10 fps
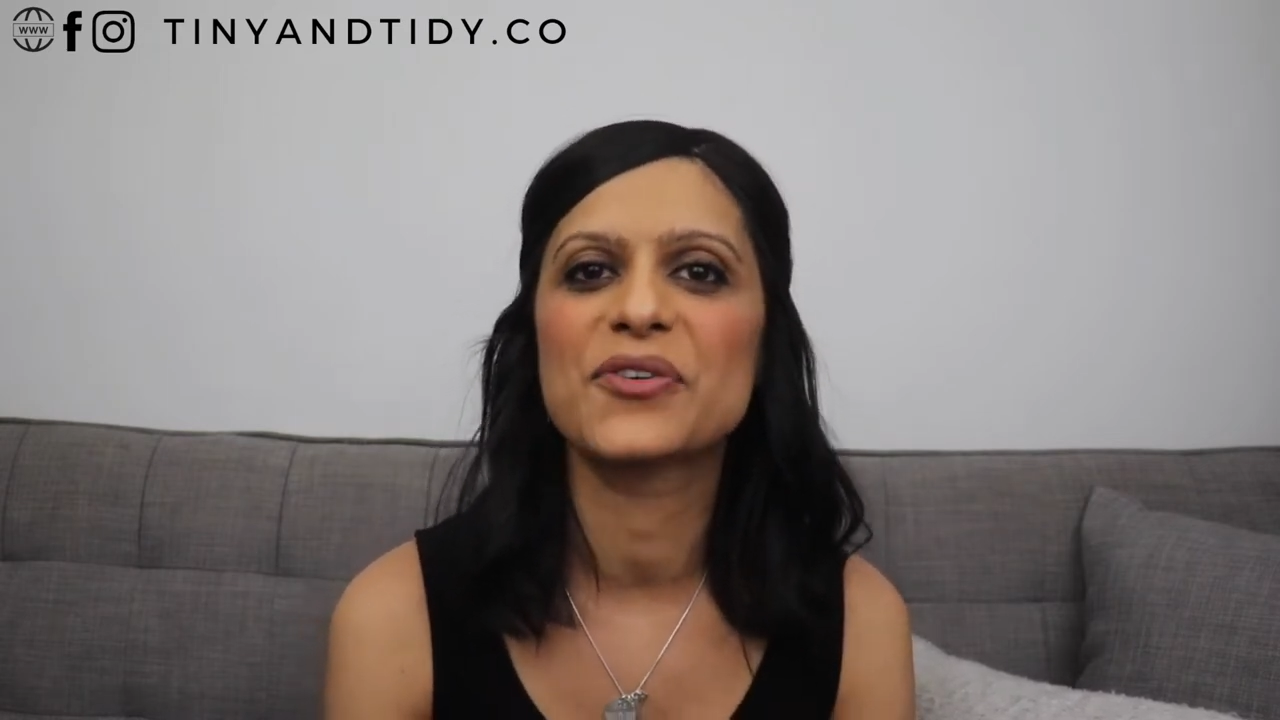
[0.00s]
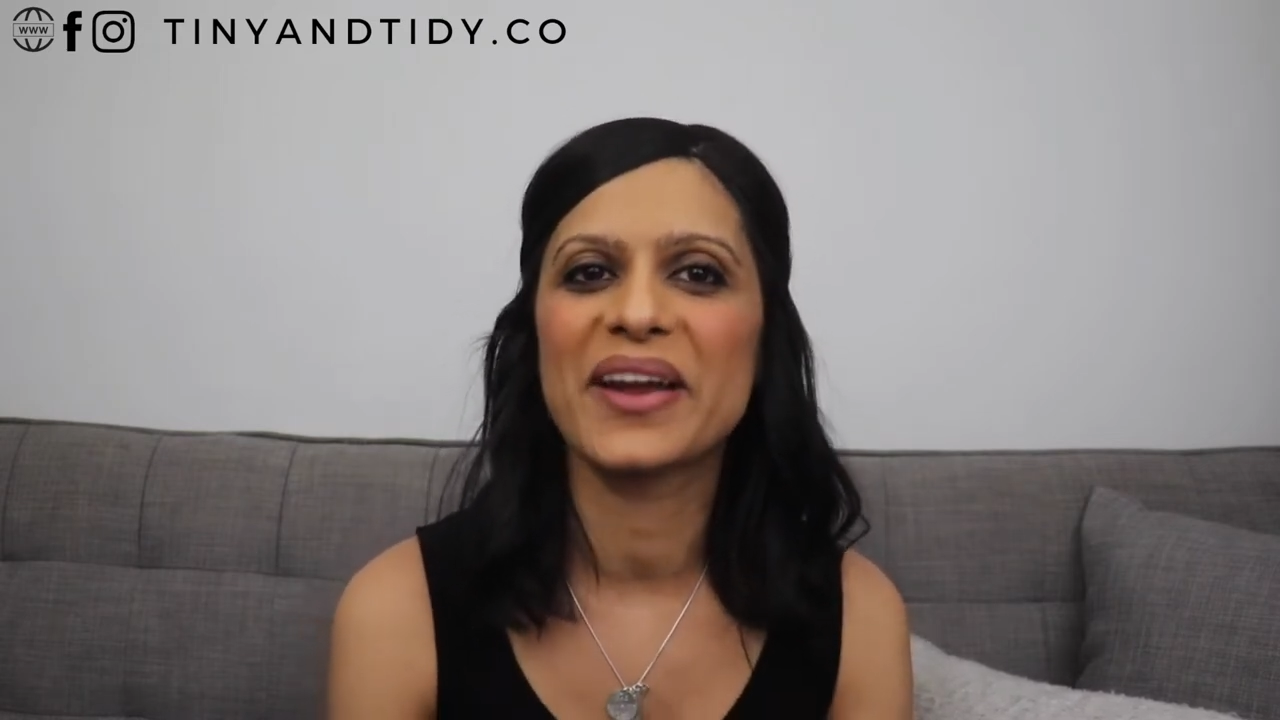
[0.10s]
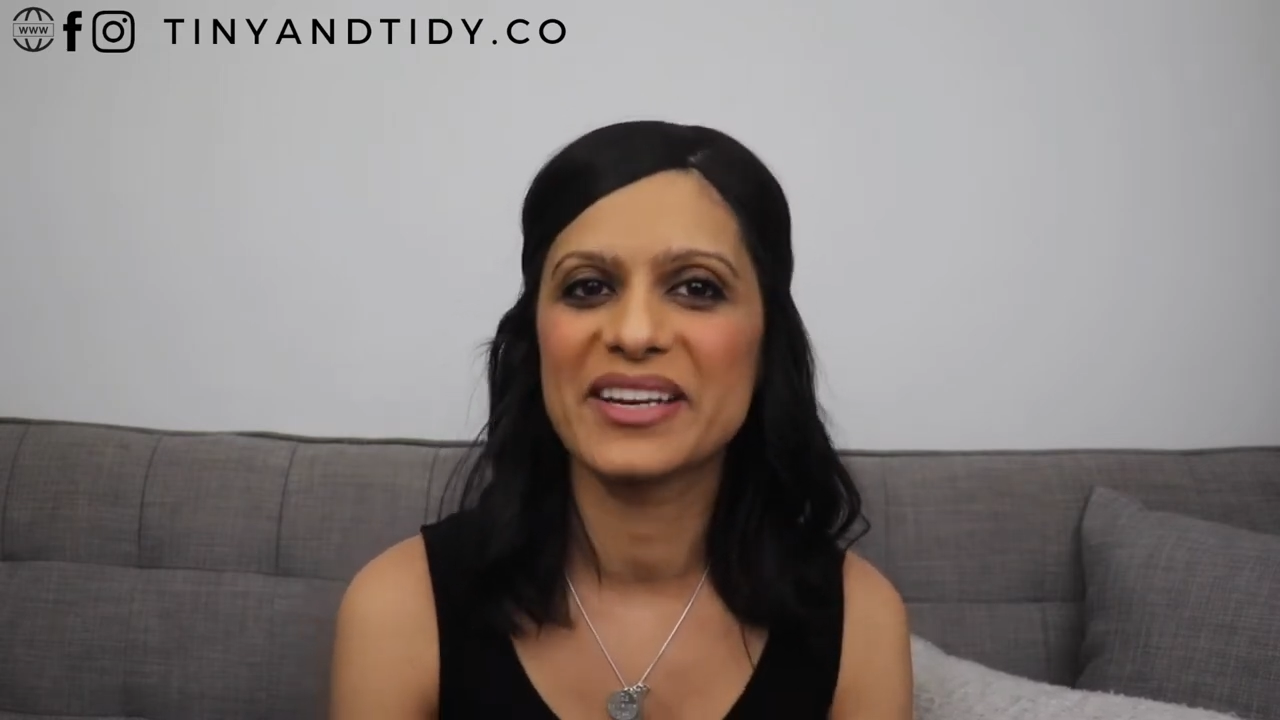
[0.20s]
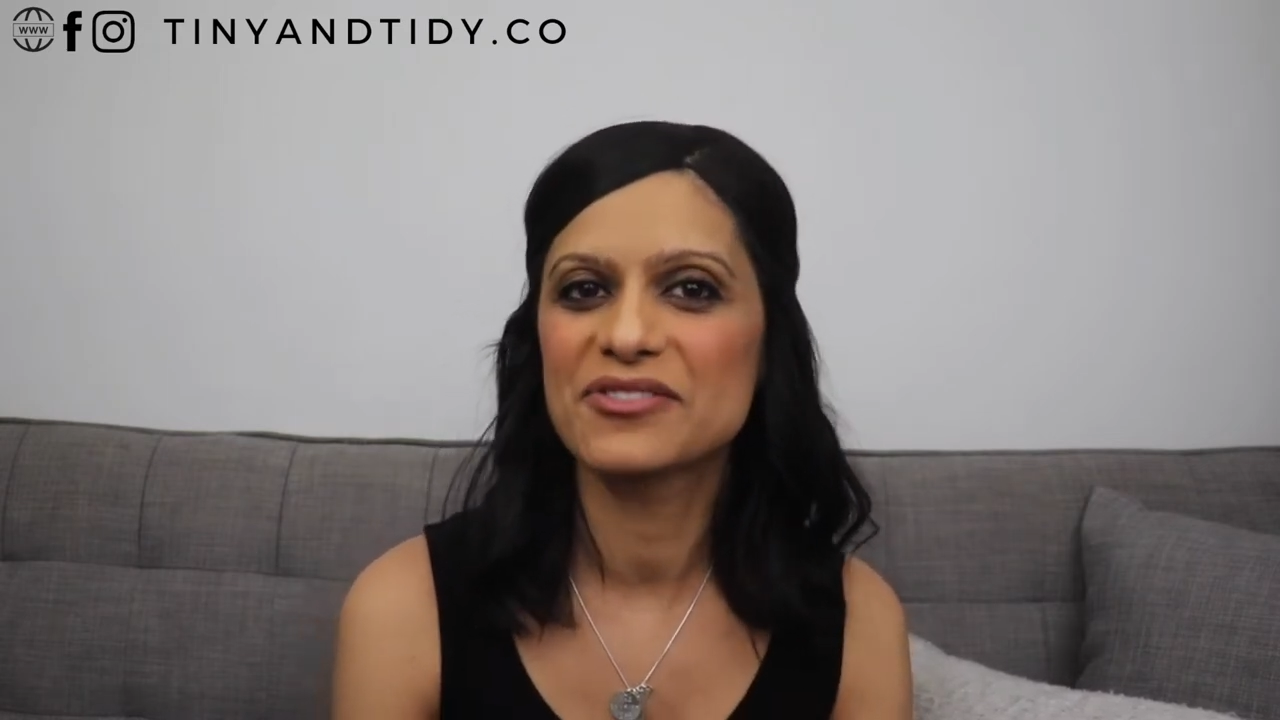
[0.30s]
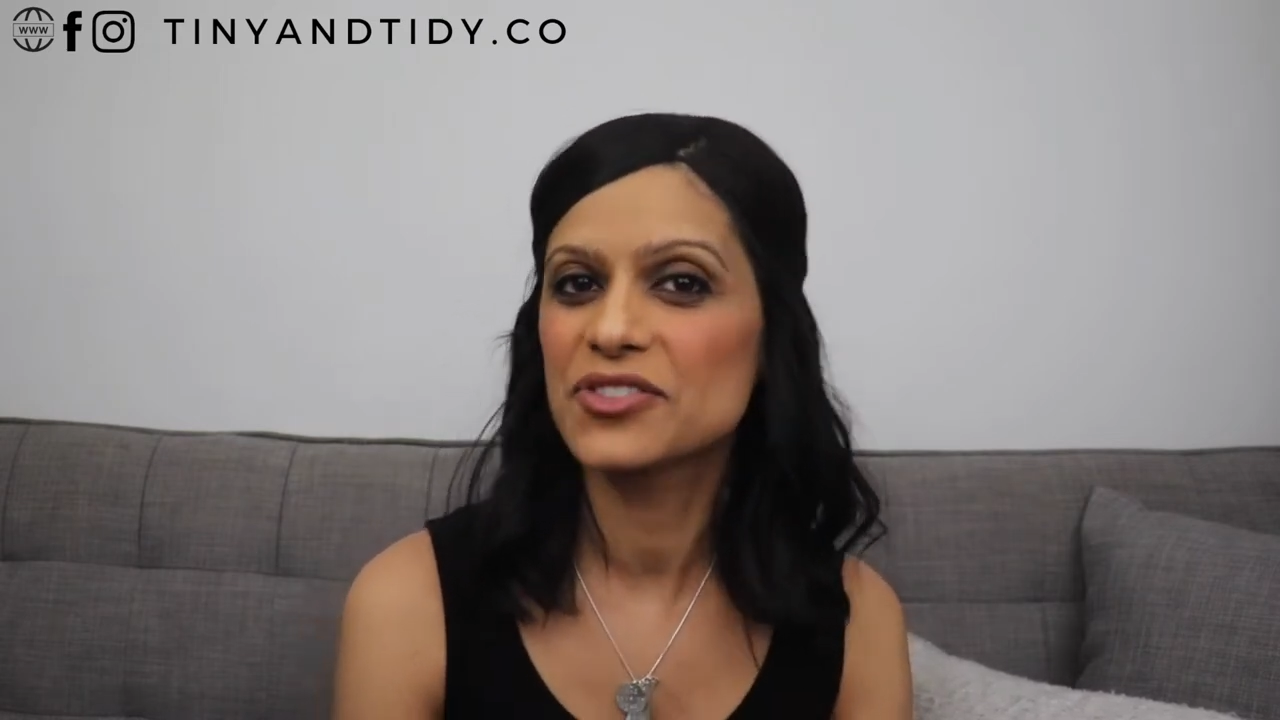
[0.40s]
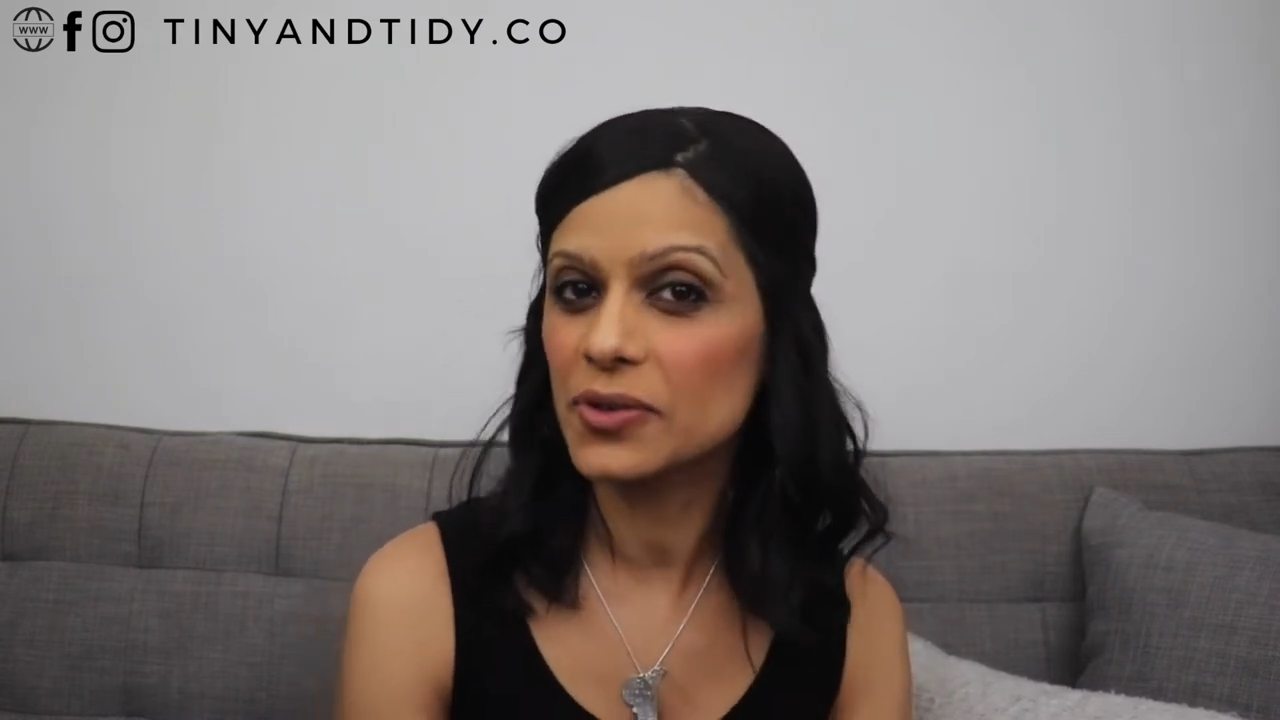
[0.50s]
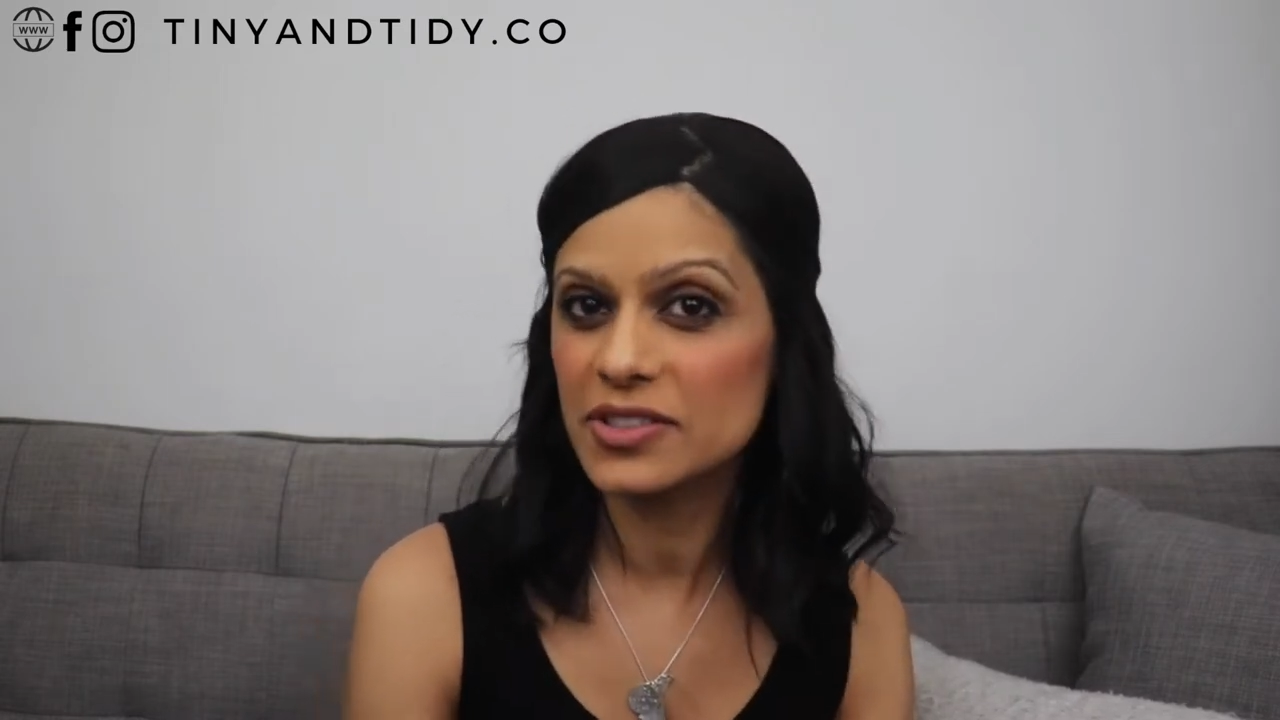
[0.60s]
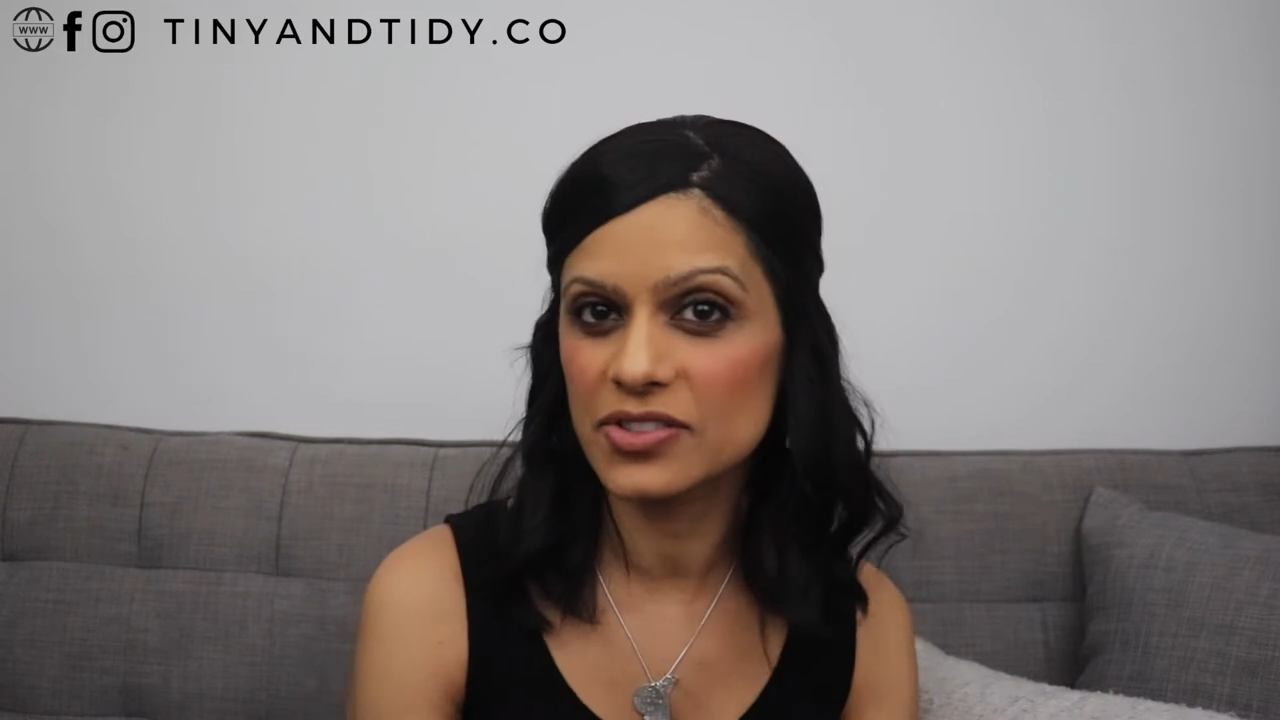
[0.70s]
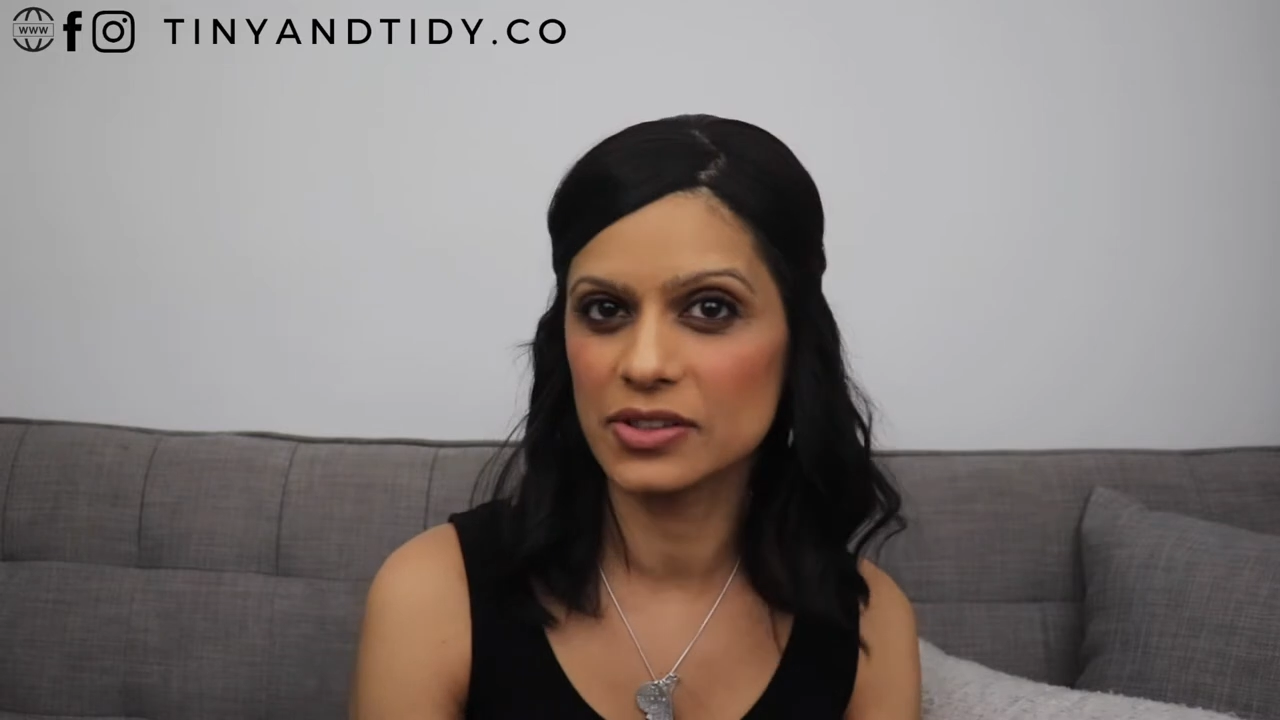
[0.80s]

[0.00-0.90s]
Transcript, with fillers: creative storage